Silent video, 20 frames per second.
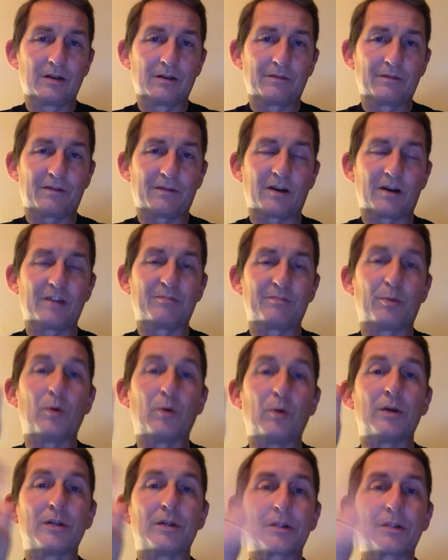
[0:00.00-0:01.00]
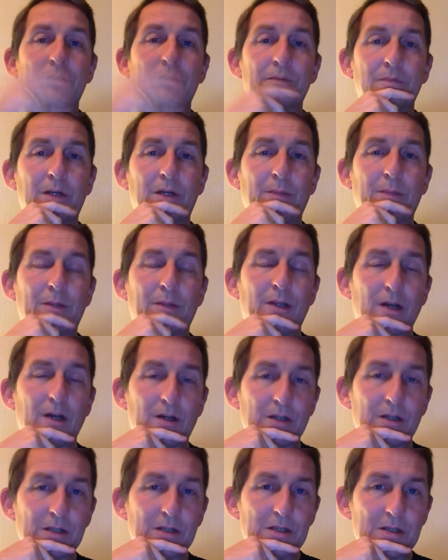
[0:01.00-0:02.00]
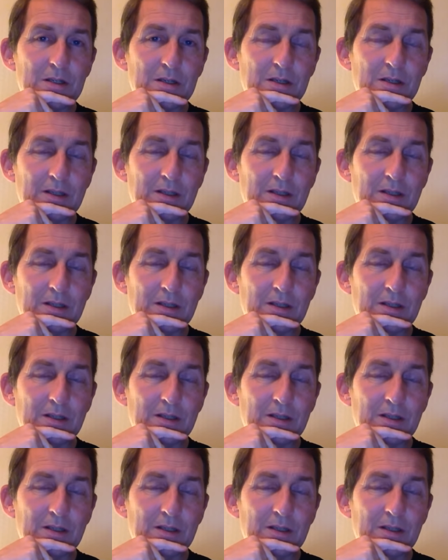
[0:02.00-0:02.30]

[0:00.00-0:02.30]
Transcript: five boys. I'm the youngest.